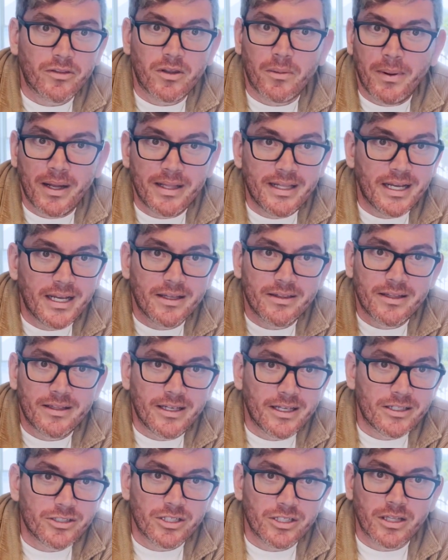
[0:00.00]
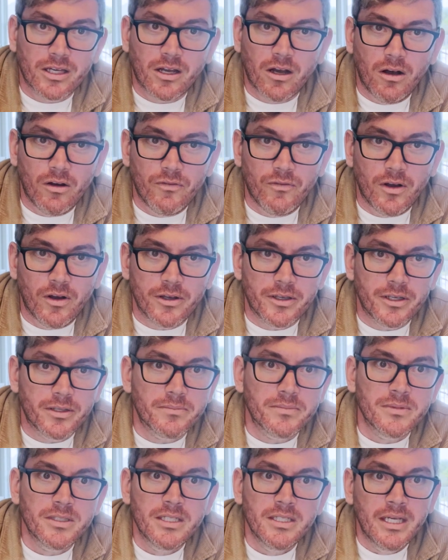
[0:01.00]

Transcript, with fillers: depending on the niche and the call volume.